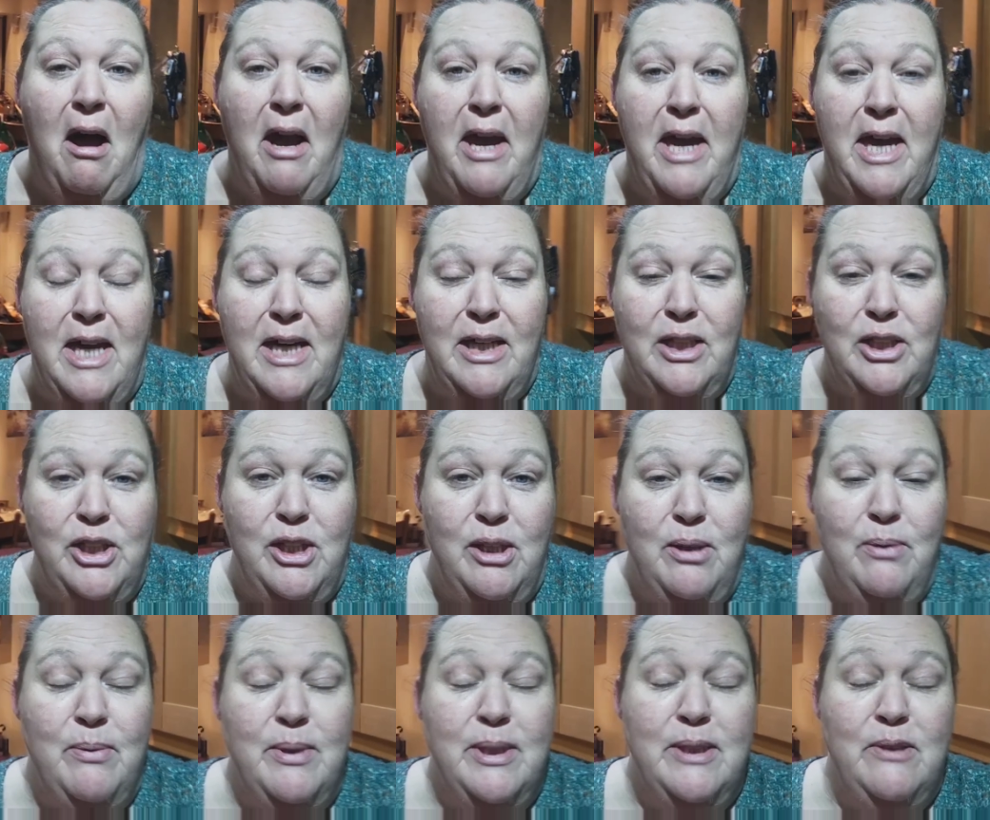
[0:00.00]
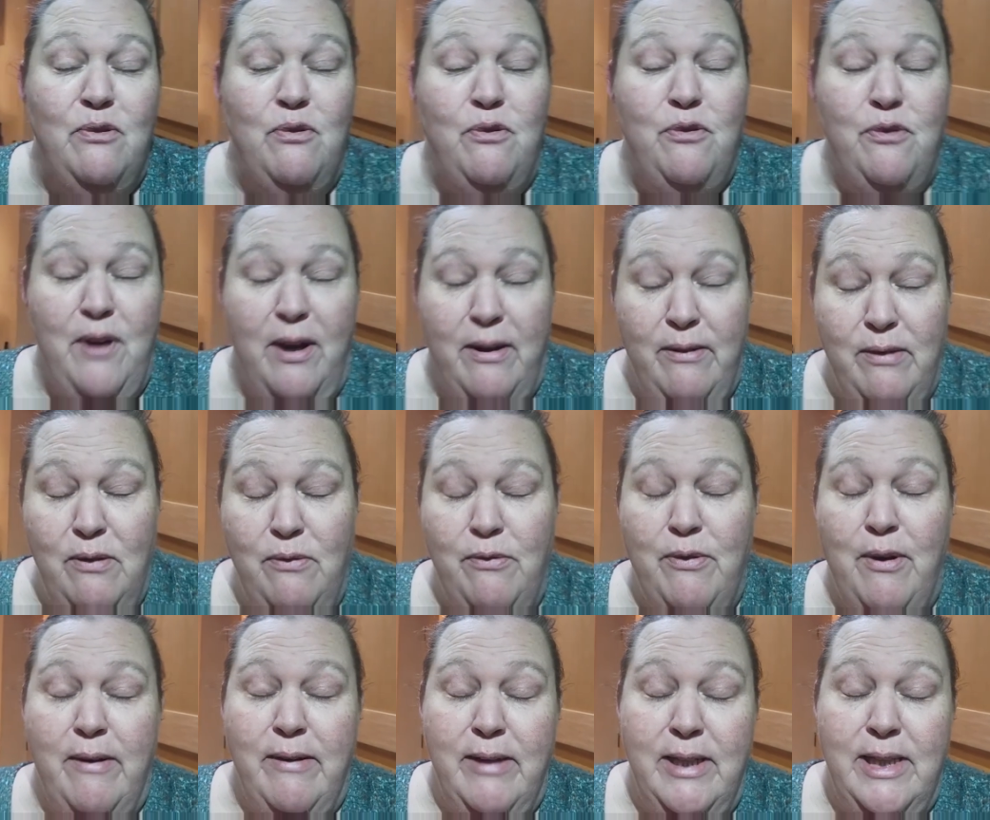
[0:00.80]
I actually was
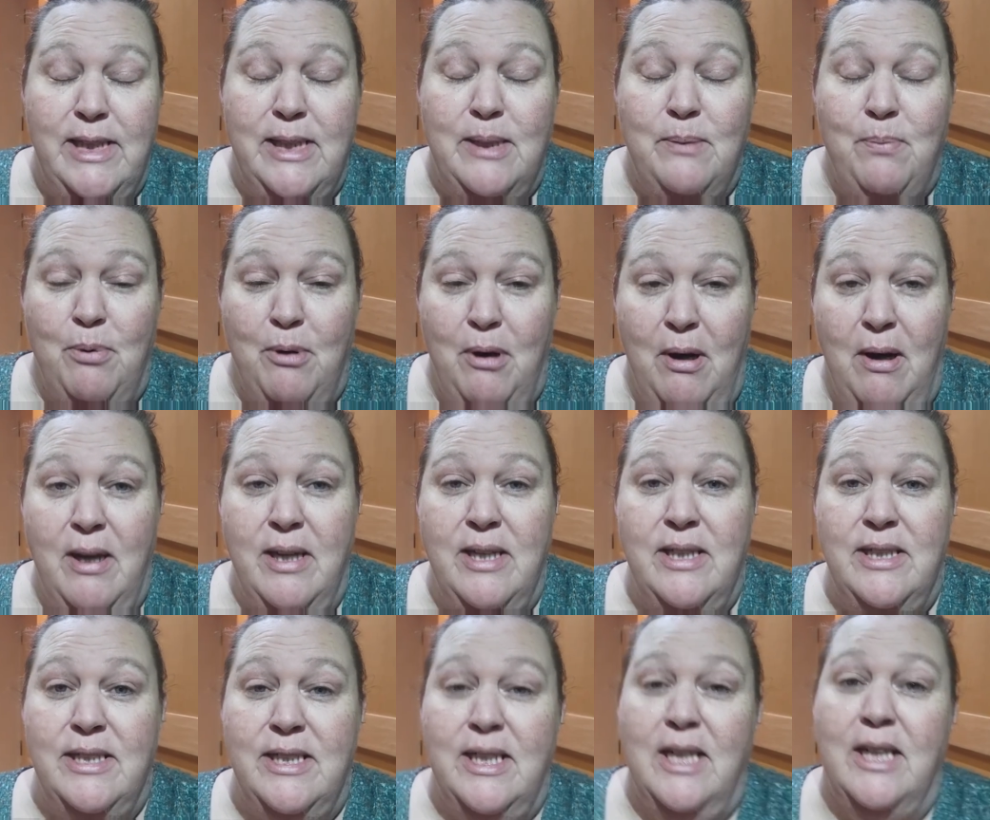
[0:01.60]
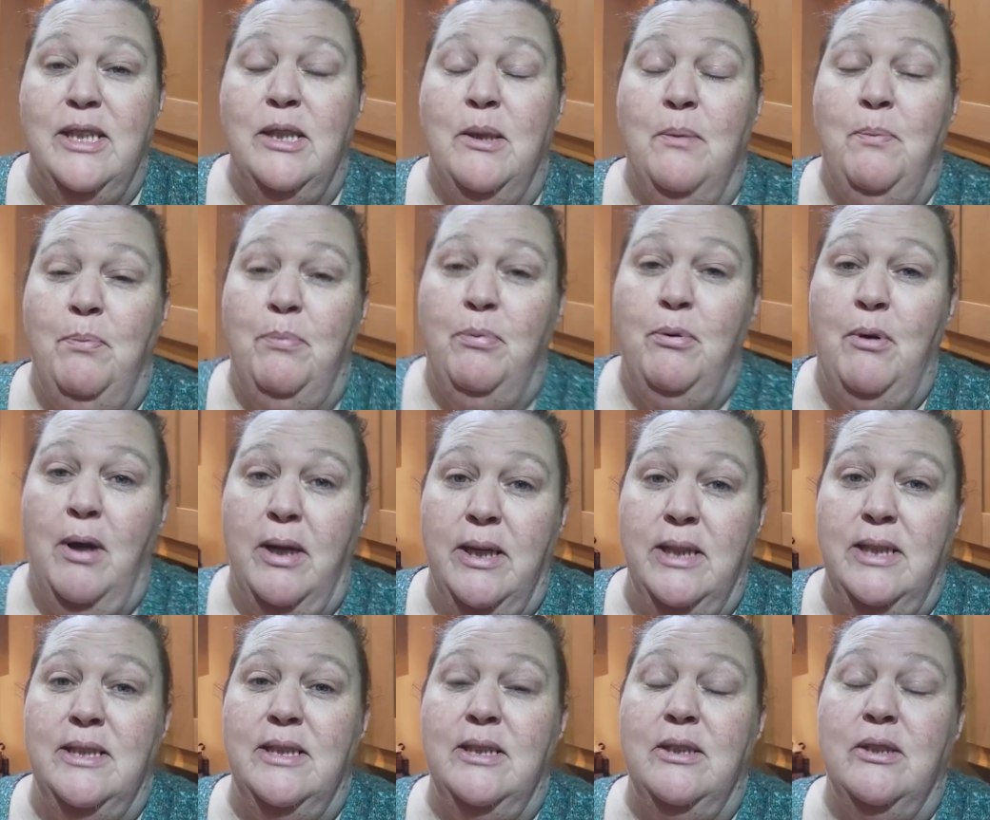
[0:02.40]
very, very surprised at the
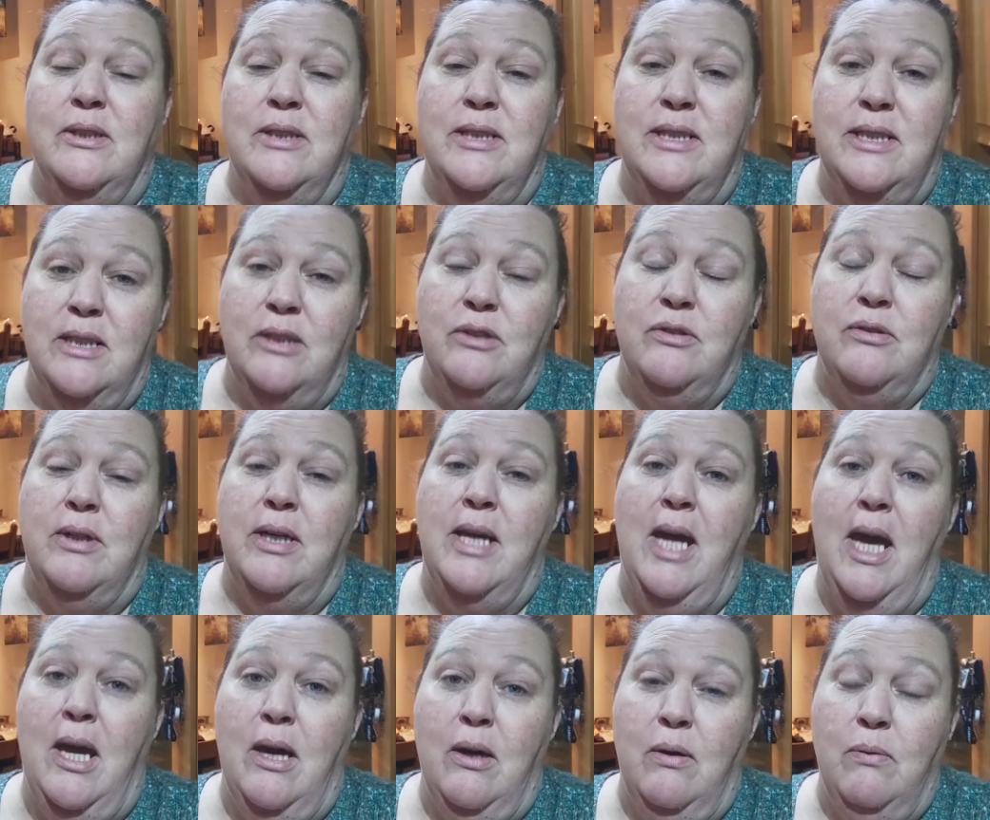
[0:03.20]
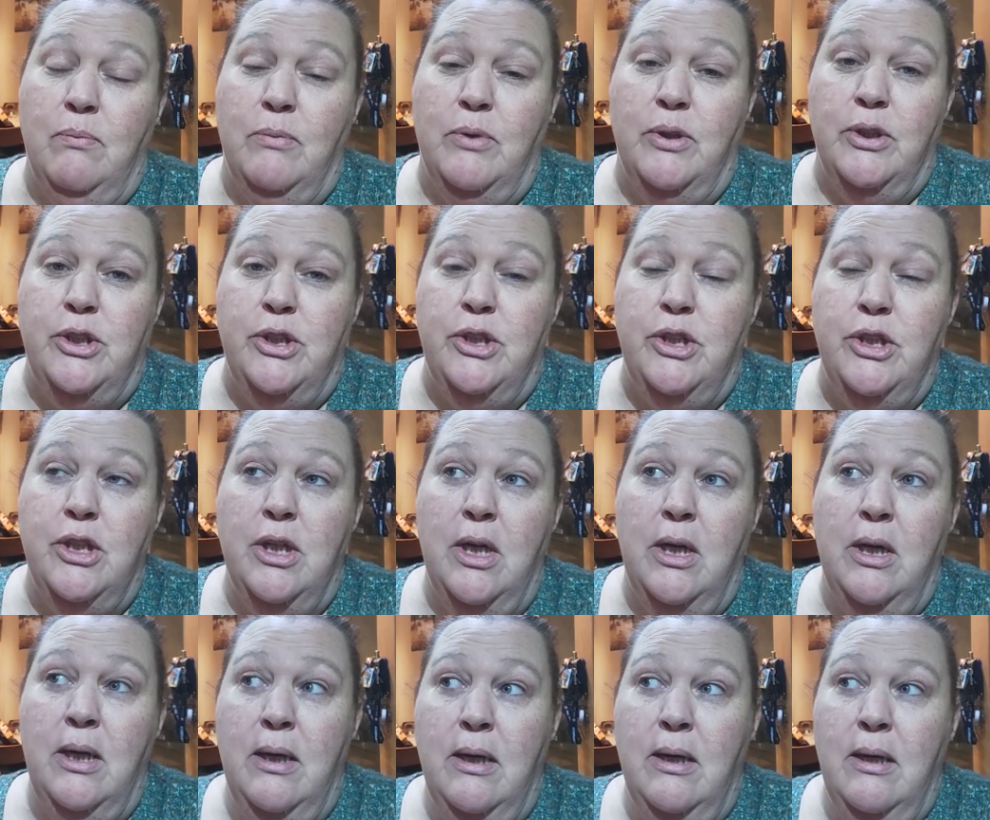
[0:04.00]
price, considering how
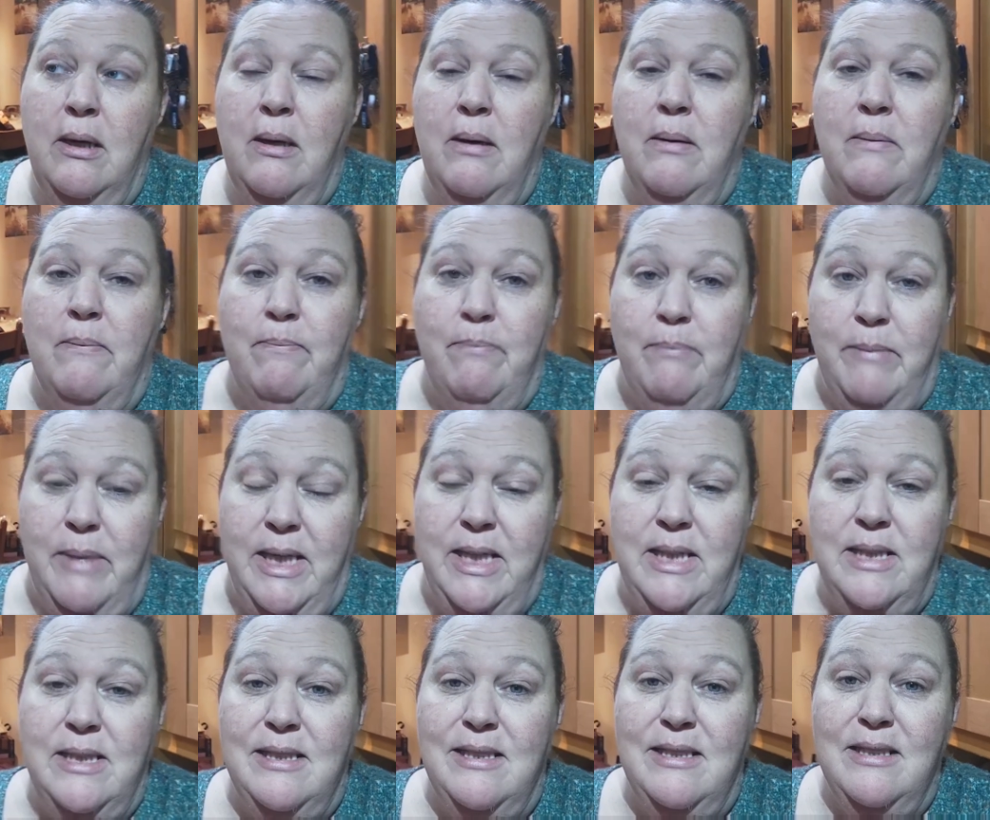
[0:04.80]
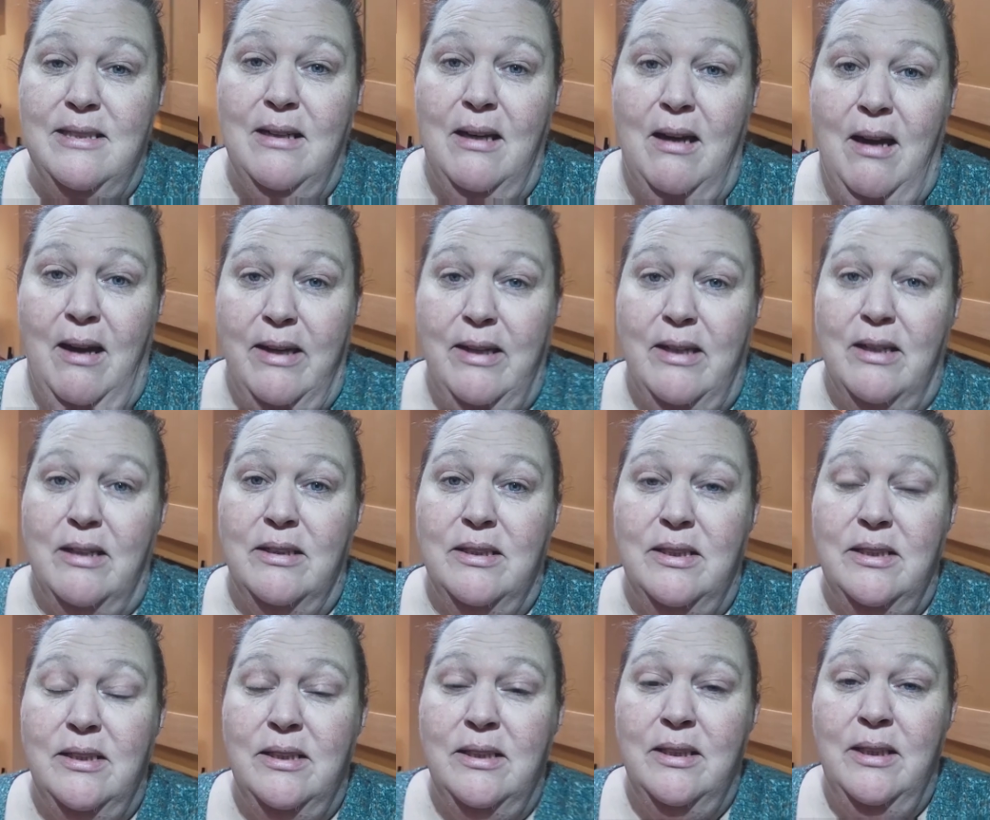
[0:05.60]
much meat I
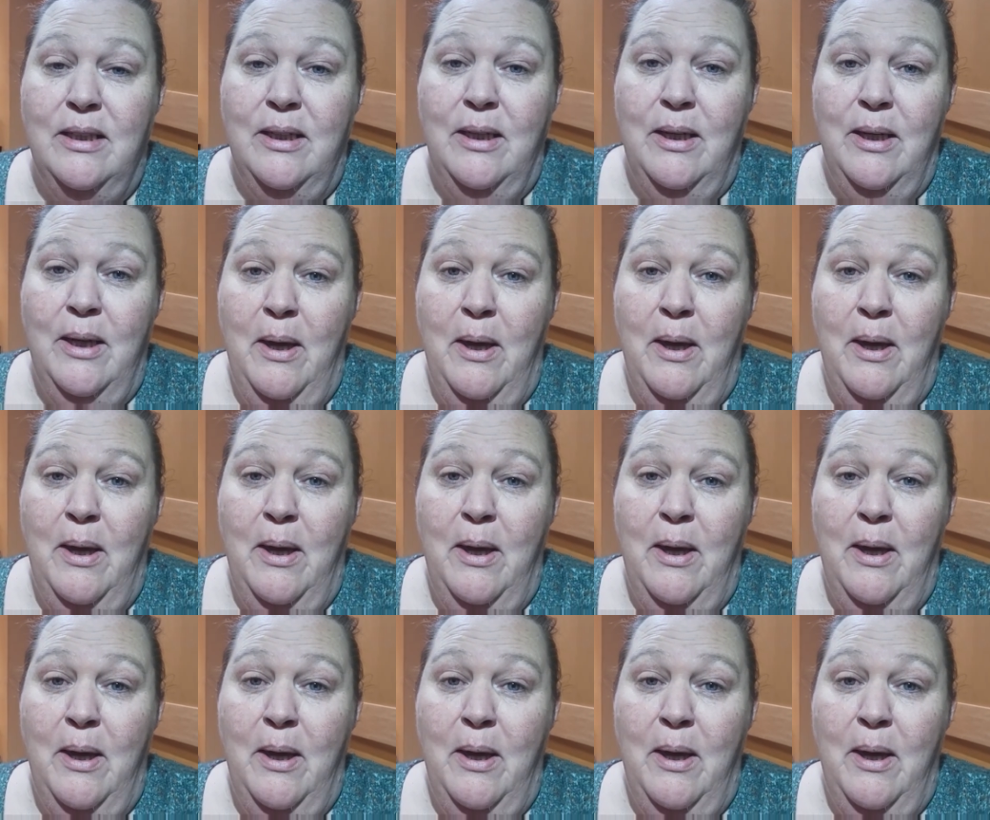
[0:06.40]
got.